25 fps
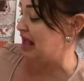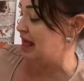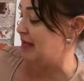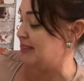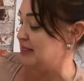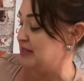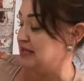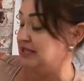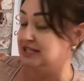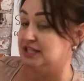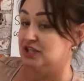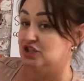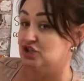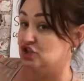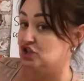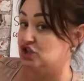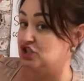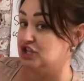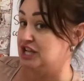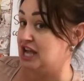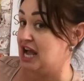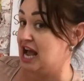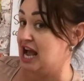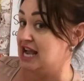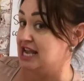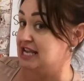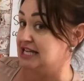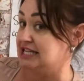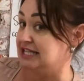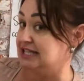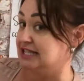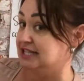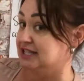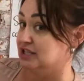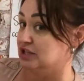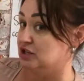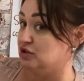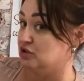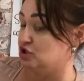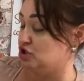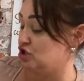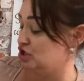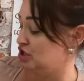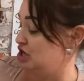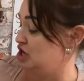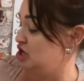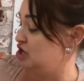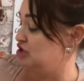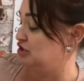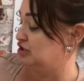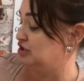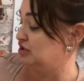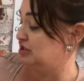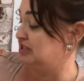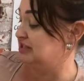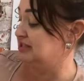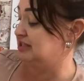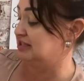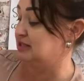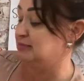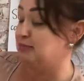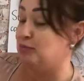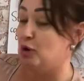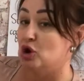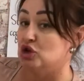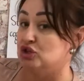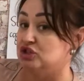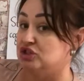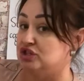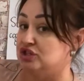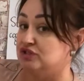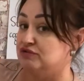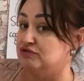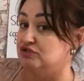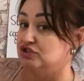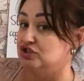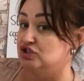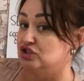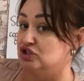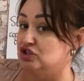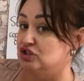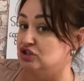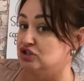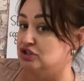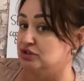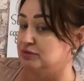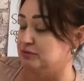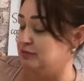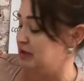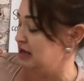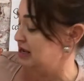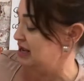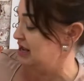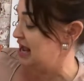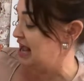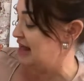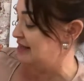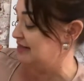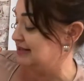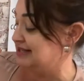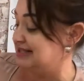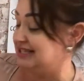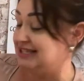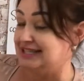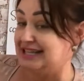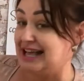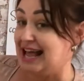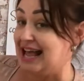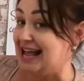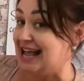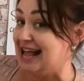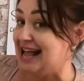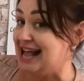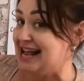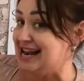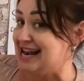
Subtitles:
and this is just the iodine solution. So this is a positive result, and this is a